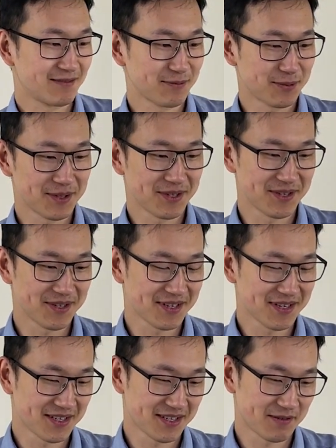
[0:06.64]
What's this?
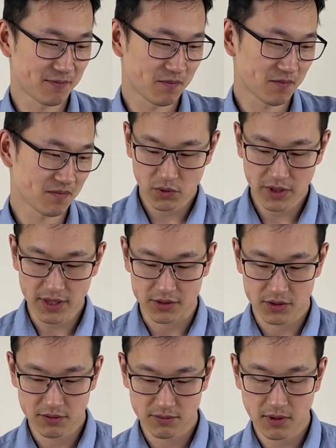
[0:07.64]
Okay,
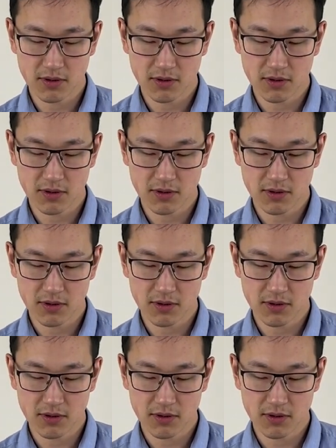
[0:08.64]
so